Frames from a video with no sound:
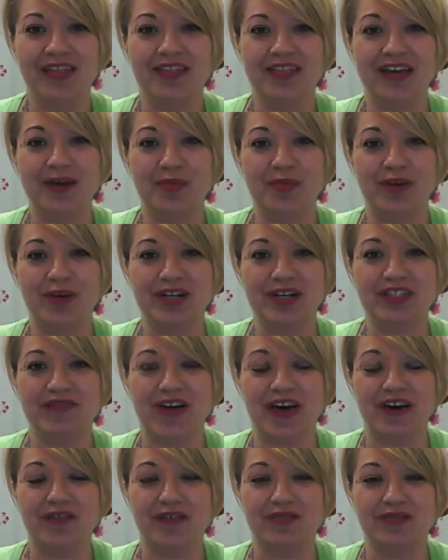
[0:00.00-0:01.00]
The number is
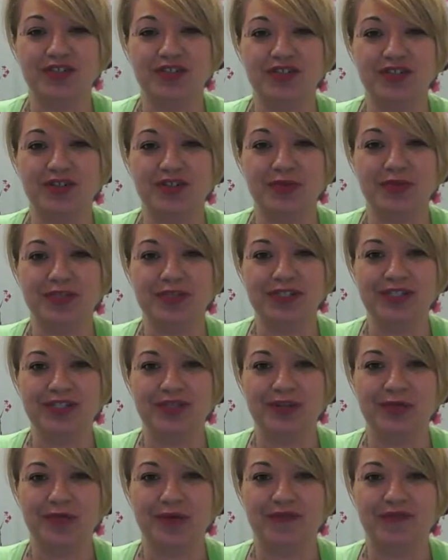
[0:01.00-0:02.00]
502
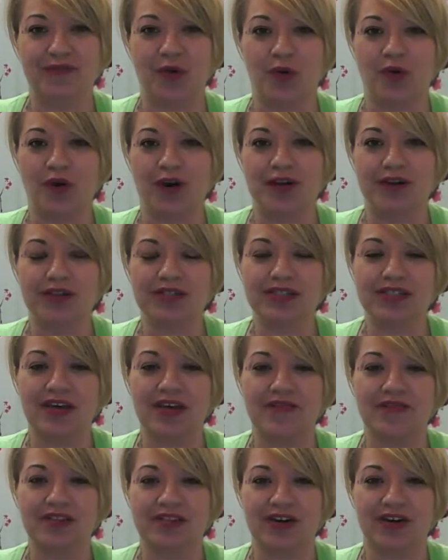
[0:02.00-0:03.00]
214
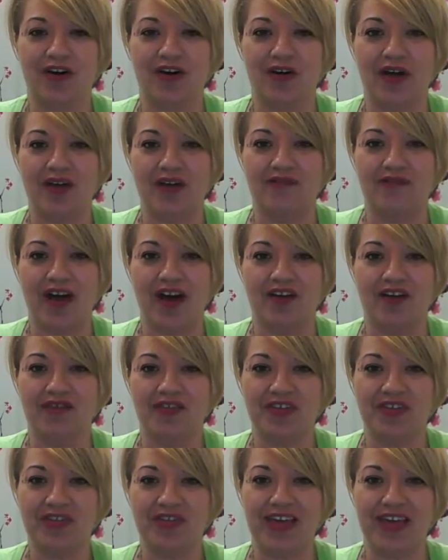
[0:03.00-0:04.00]
7085.
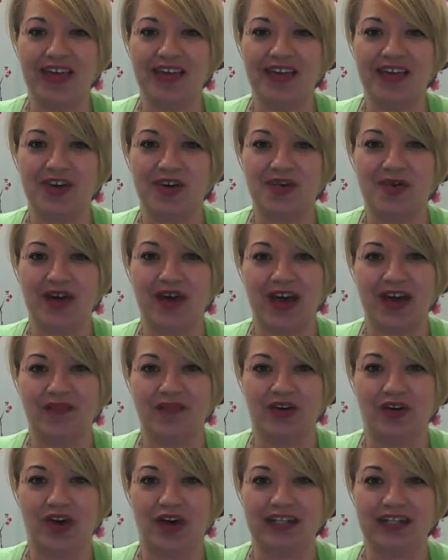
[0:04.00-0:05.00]
Thank you and
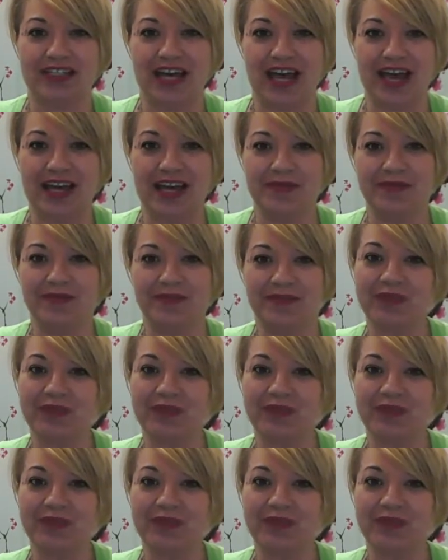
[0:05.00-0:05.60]
have a great day.